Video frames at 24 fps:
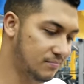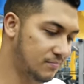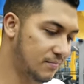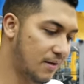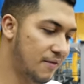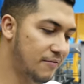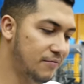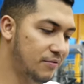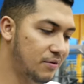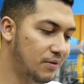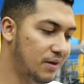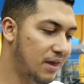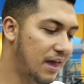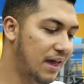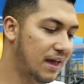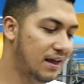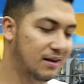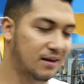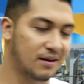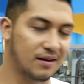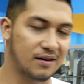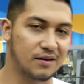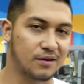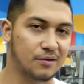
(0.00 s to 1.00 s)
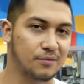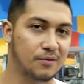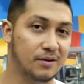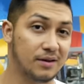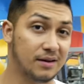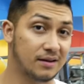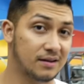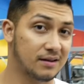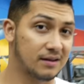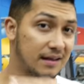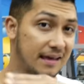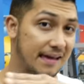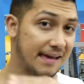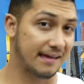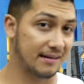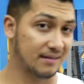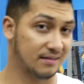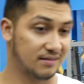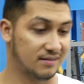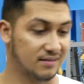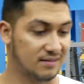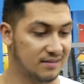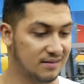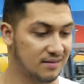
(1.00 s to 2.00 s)
if you can't do it at
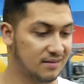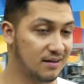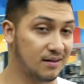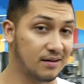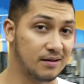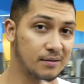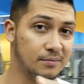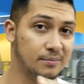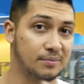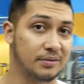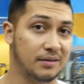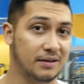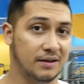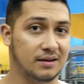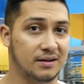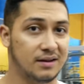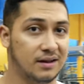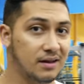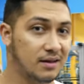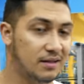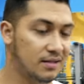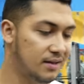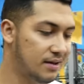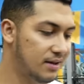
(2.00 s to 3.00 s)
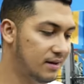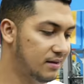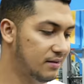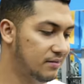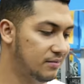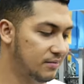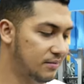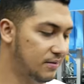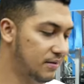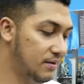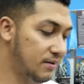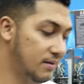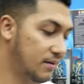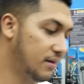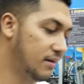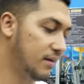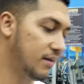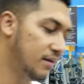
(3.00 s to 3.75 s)
a complete decline or